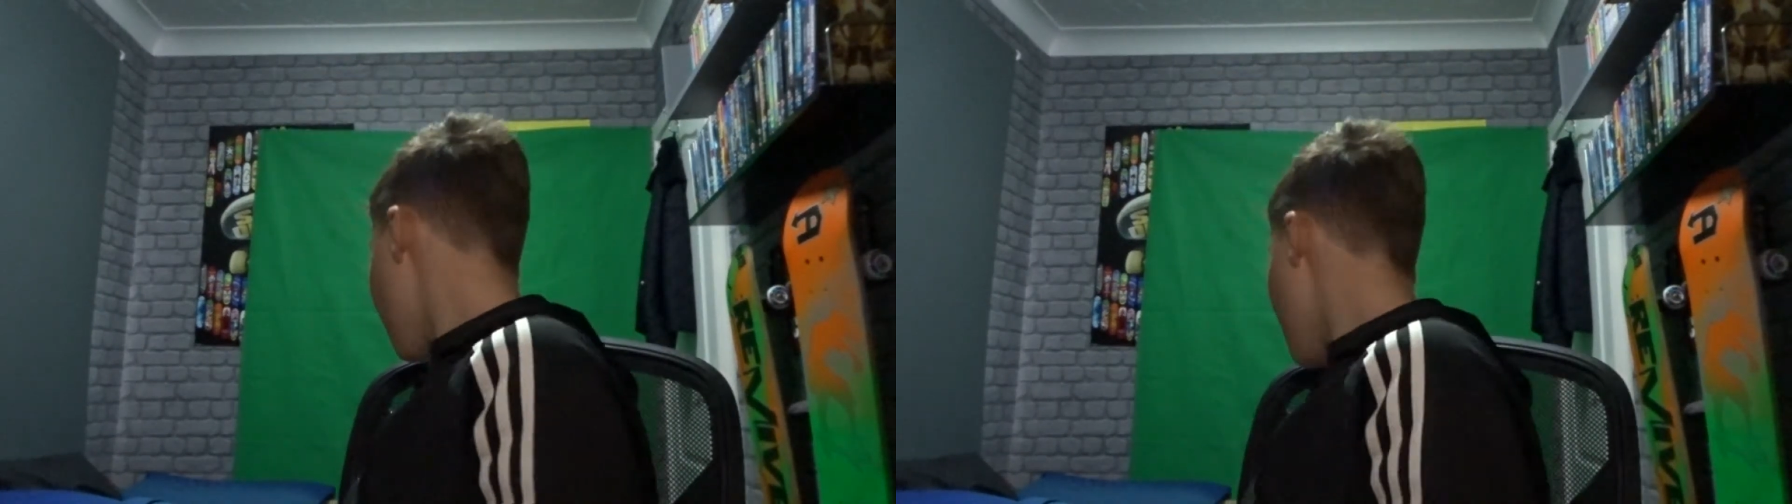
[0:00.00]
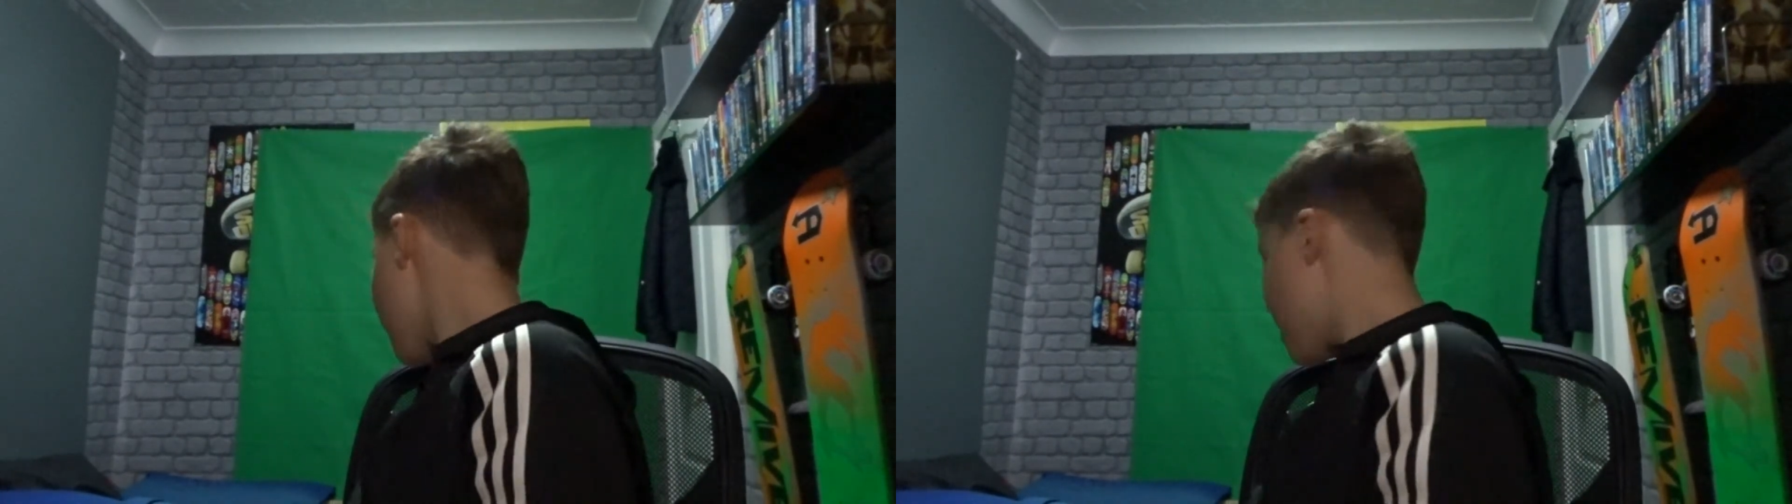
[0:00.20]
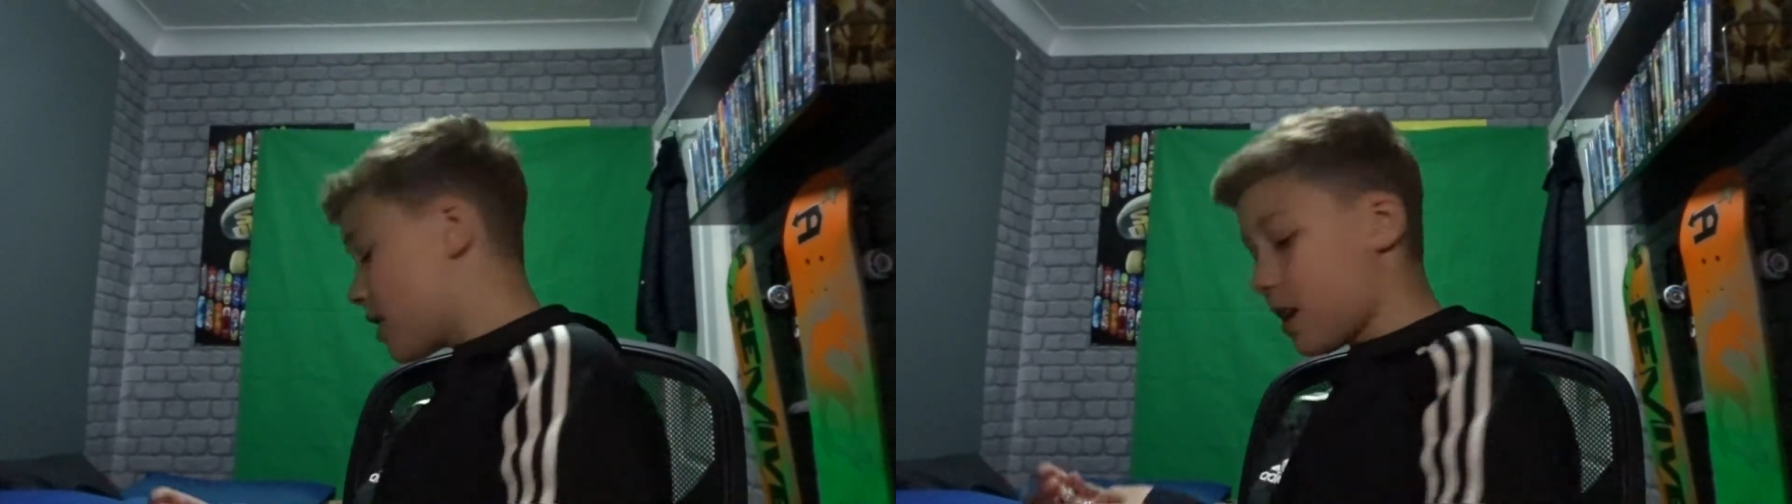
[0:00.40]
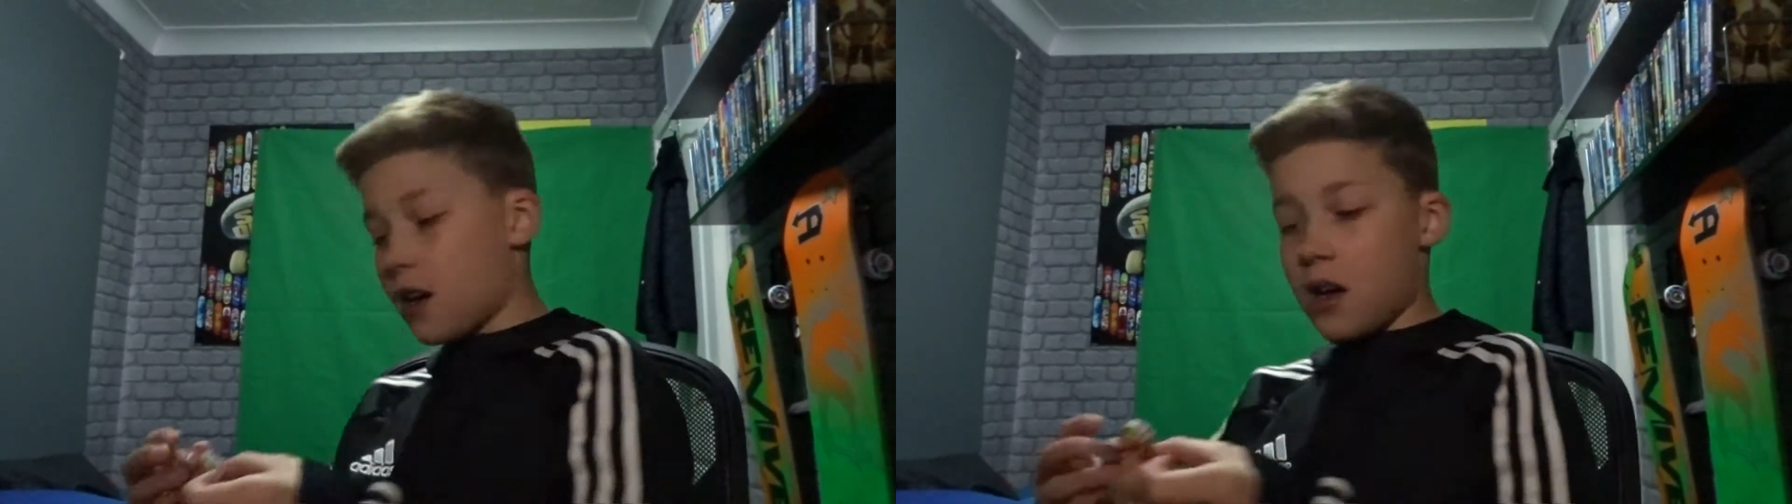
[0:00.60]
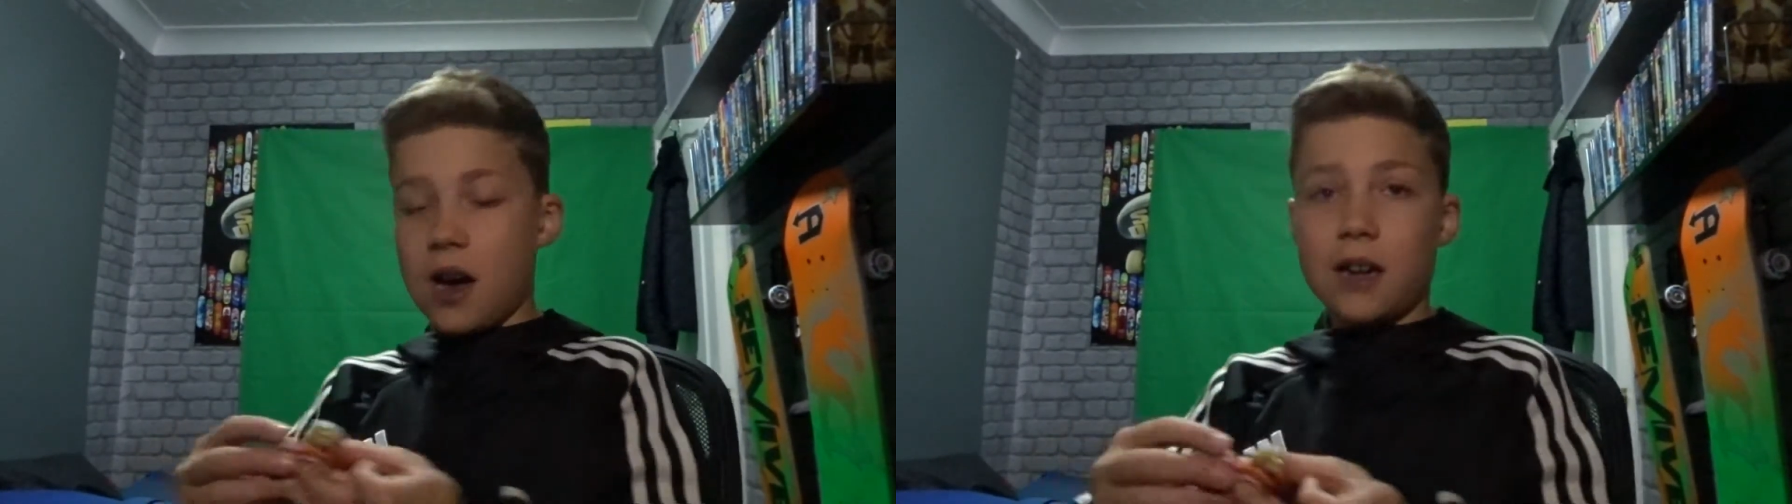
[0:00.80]
messy,
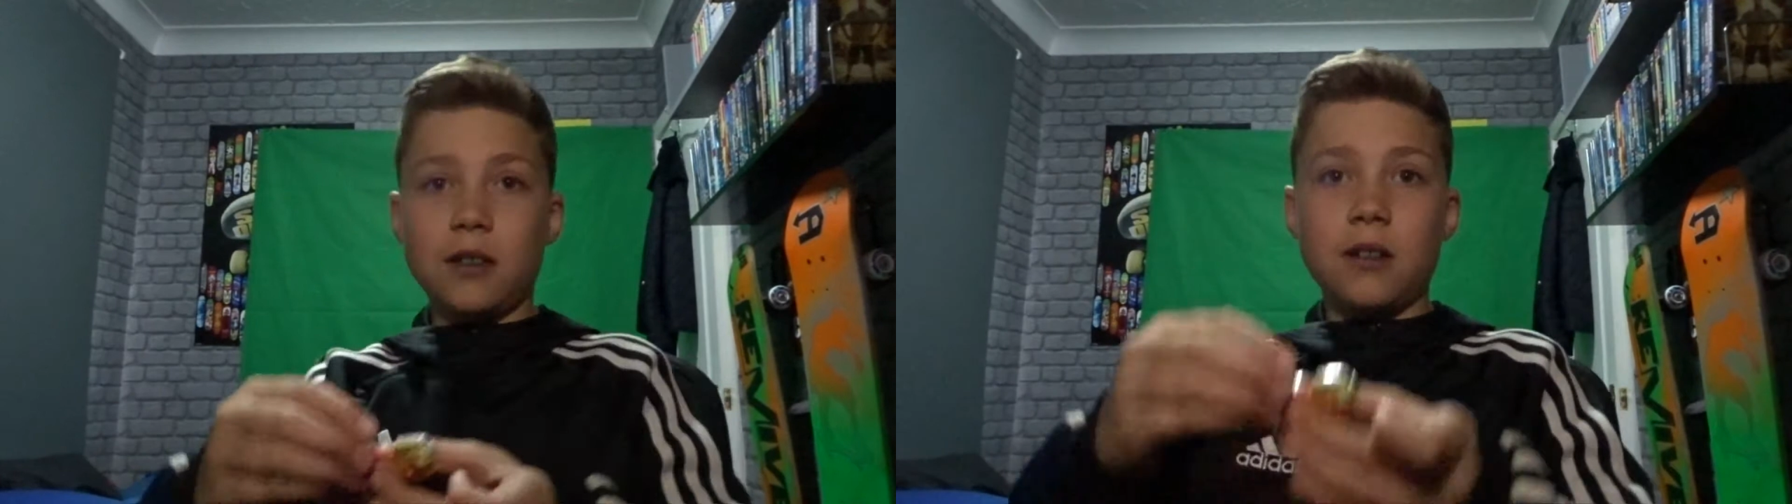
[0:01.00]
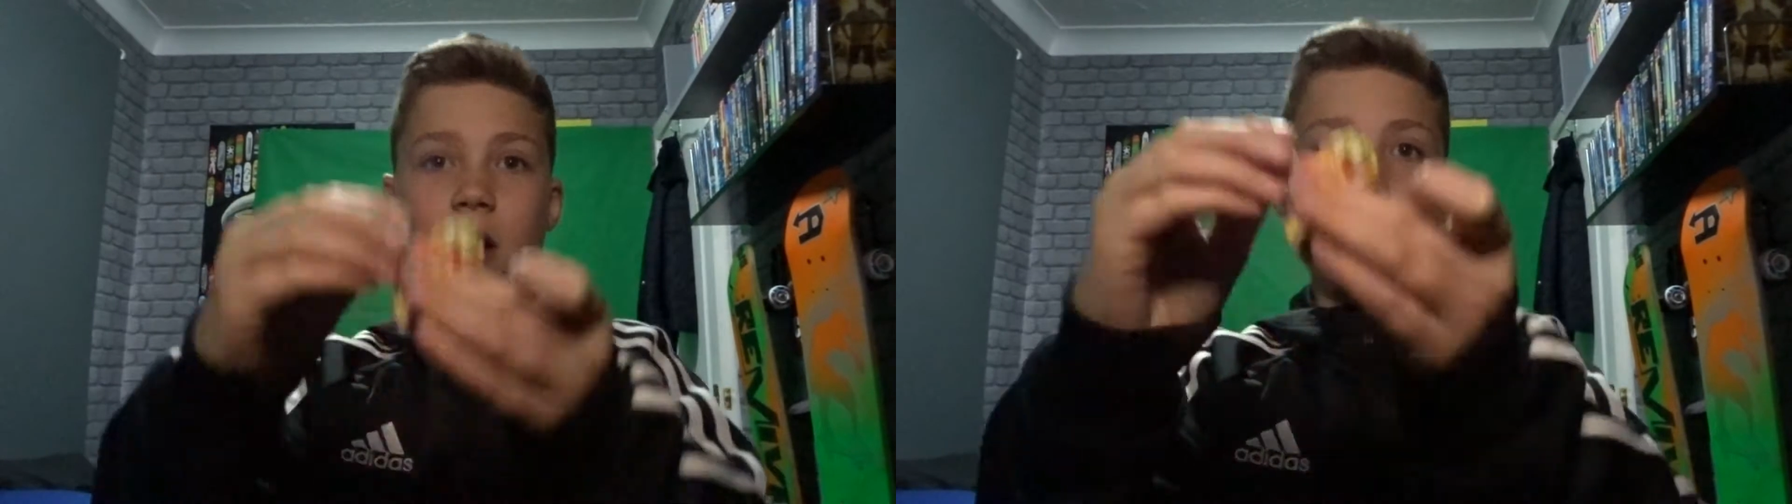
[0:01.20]
and